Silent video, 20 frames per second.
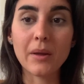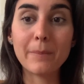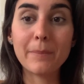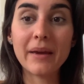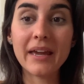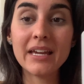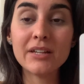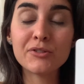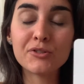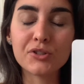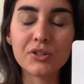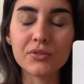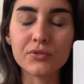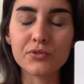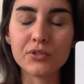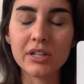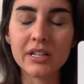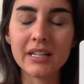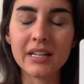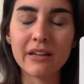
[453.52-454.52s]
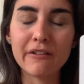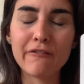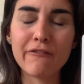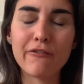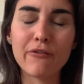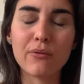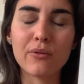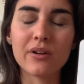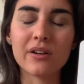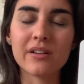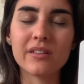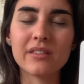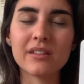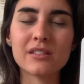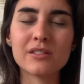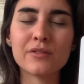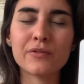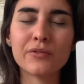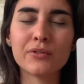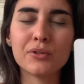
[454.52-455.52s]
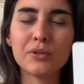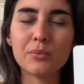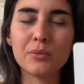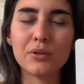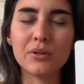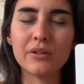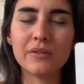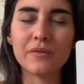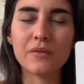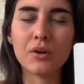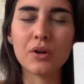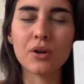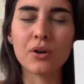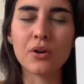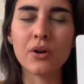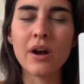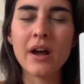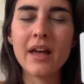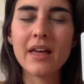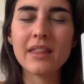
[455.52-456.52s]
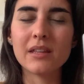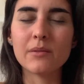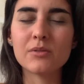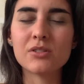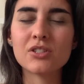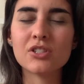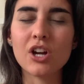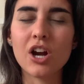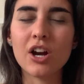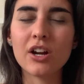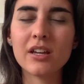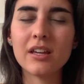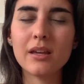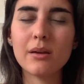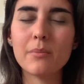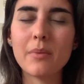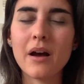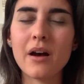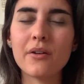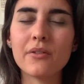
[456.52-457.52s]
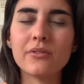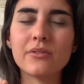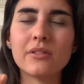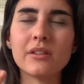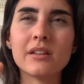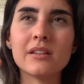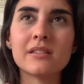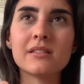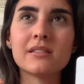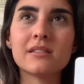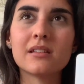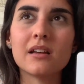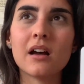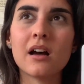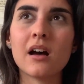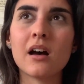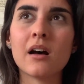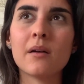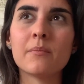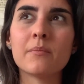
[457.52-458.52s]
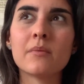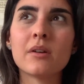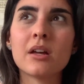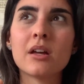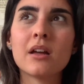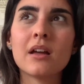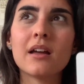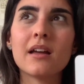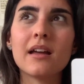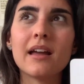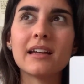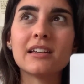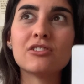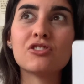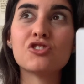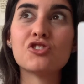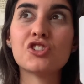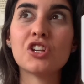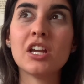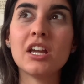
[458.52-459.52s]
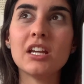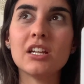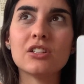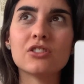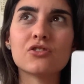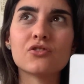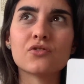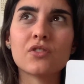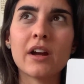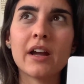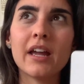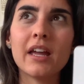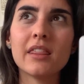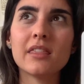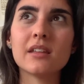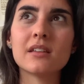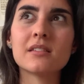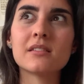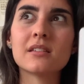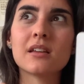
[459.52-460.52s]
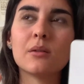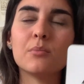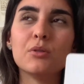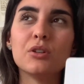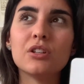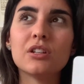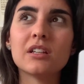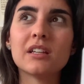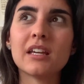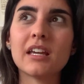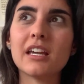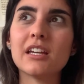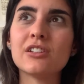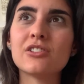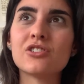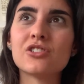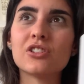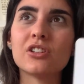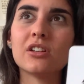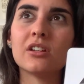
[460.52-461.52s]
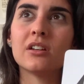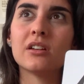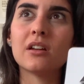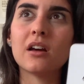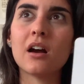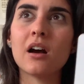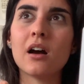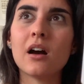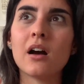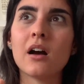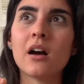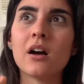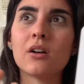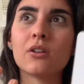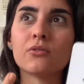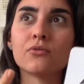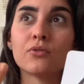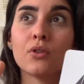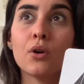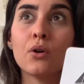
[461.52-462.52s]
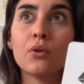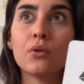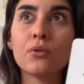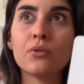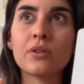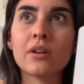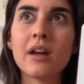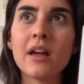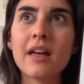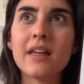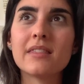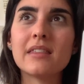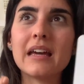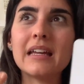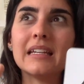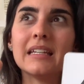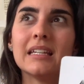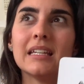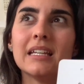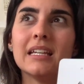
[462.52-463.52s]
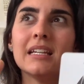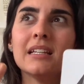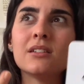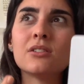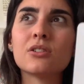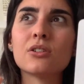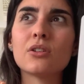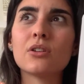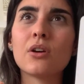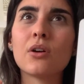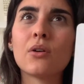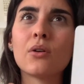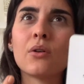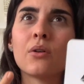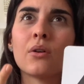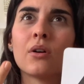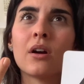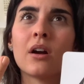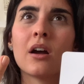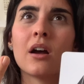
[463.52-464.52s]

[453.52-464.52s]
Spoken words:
patron reading for this full moon in Virgo that was talking about this exchange, right? This communication road that needs to go